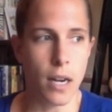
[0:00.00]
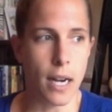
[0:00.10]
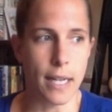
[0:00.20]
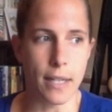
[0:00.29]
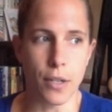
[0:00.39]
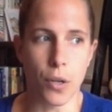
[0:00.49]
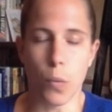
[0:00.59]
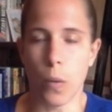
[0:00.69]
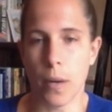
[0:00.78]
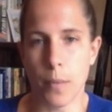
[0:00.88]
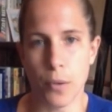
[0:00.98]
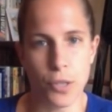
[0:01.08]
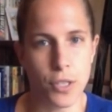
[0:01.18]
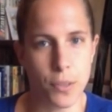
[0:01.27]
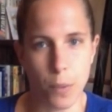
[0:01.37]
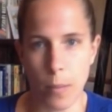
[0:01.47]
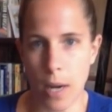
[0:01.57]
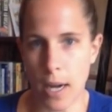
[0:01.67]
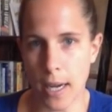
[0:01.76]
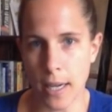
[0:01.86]
I didn't know what emotions were
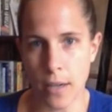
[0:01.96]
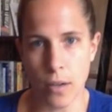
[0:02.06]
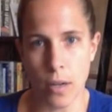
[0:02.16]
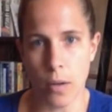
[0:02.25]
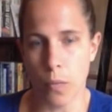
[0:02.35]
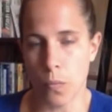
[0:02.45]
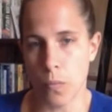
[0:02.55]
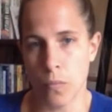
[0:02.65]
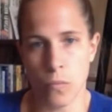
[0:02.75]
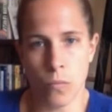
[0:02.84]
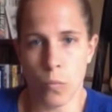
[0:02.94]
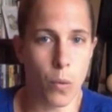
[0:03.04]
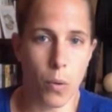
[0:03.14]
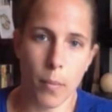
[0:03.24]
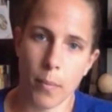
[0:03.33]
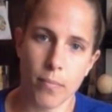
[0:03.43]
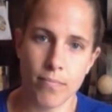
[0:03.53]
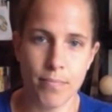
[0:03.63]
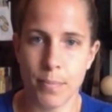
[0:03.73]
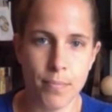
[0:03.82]
mine and what were
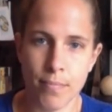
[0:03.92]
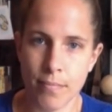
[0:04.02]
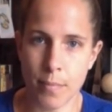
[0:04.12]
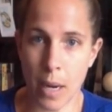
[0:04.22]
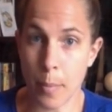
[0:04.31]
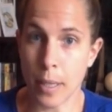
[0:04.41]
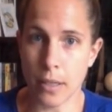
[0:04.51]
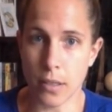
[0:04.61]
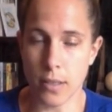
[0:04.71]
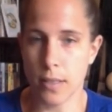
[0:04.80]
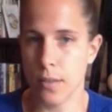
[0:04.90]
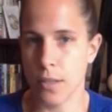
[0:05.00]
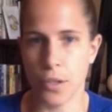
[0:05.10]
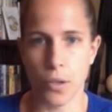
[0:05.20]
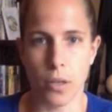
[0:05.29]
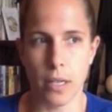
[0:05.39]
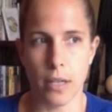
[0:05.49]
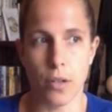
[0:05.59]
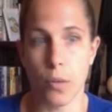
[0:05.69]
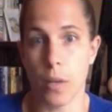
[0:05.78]
my pills. You know, I
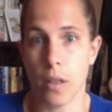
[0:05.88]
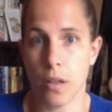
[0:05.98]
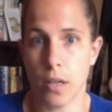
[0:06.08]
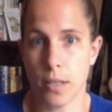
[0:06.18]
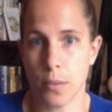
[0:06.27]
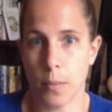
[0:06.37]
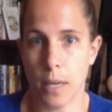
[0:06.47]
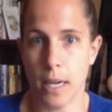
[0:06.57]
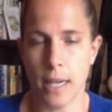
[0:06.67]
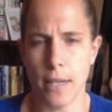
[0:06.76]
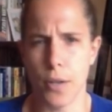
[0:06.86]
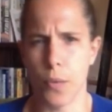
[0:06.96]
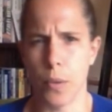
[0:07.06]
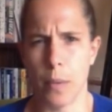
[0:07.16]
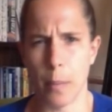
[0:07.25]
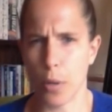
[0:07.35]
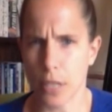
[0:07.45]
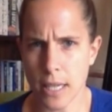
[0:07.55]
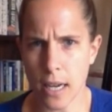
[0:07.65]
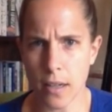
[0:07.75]
didn't know what thoughts were mine. I didn't know what my
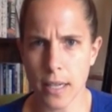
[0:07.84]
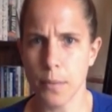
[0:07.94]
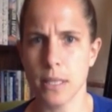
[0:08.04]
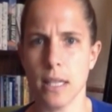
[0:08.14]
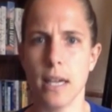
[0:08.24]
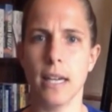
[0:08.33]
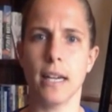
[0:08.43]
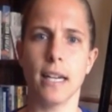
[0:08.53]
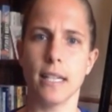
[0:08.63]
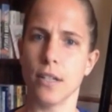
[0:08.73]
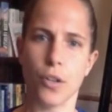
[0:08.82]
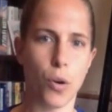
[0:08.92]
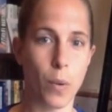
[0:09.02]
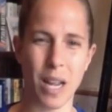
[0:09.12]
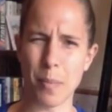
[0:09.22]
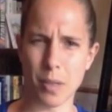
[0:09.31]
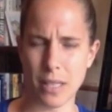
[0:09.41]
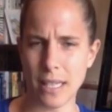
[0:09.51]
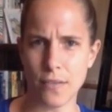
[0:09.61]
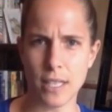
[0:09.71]
personality was like. I didn't know what I
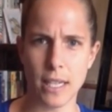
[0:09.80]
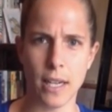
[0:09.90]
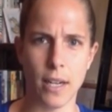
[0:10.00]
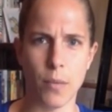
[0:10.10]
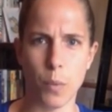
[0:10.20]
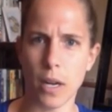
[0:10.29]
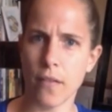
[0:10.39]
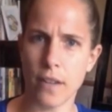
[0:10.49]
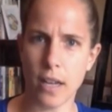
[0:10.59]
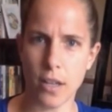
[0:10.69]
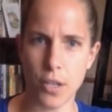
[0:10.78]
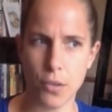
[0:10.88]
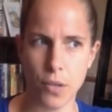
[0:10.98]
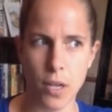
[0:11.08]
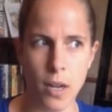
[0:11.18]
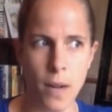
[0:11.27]
believed in and what I valued.